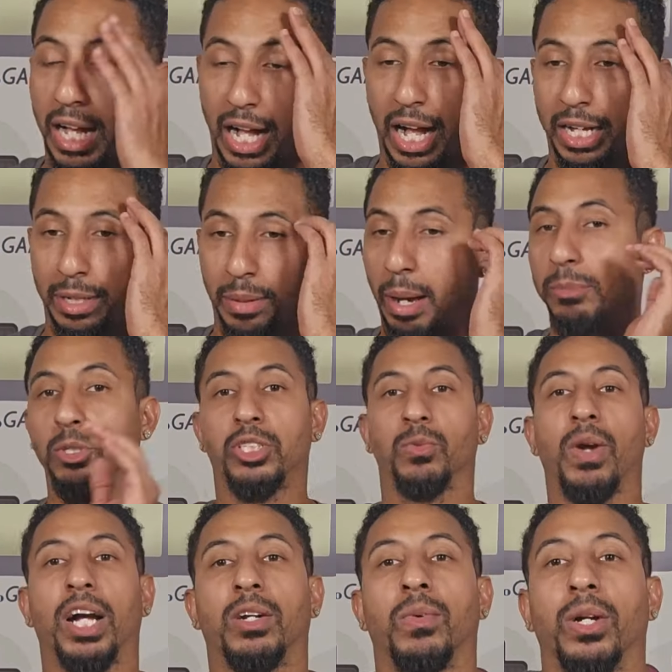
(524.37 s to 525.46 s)
I, am used to
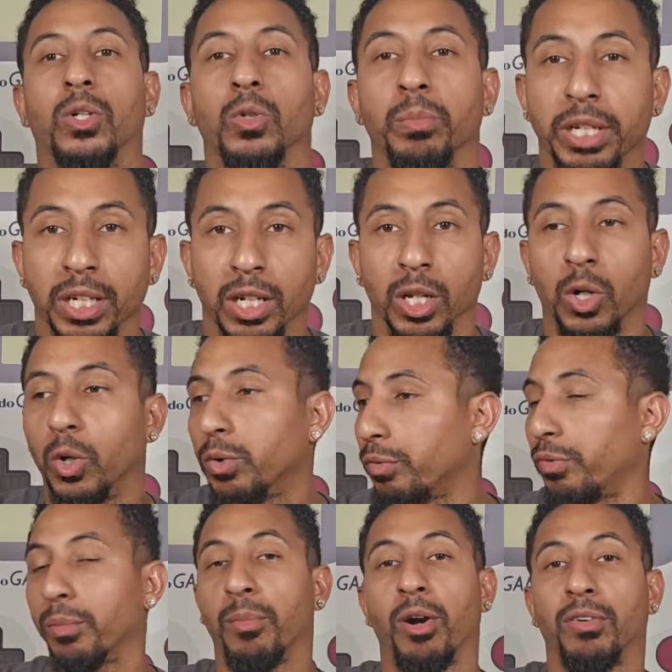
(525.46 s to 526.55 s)
Rocket Raccoon being alone
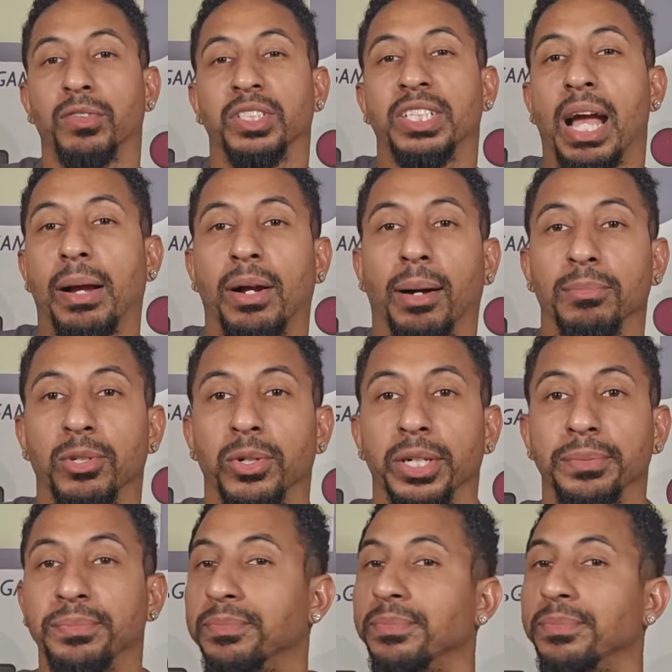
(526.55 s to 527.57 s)
from Marvel vs. Capcom 3.